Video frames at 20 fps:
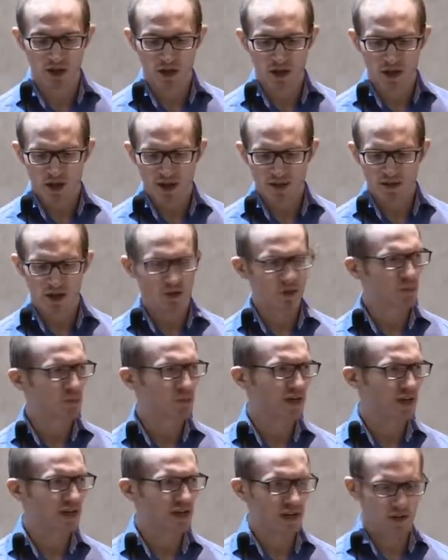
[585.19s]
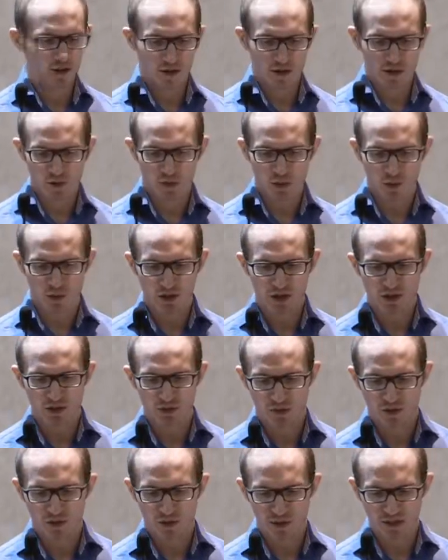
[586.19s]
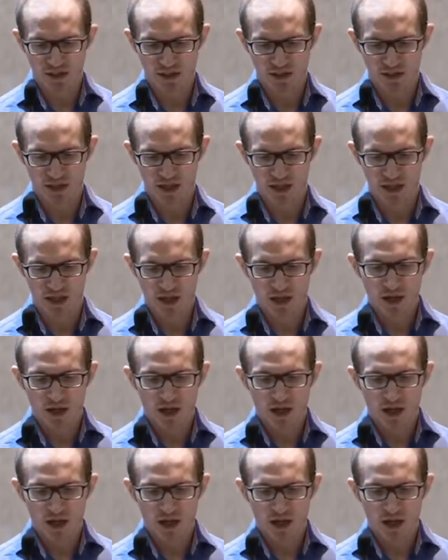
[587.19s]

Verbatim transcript: I think incorporated in cooperation with UCSD.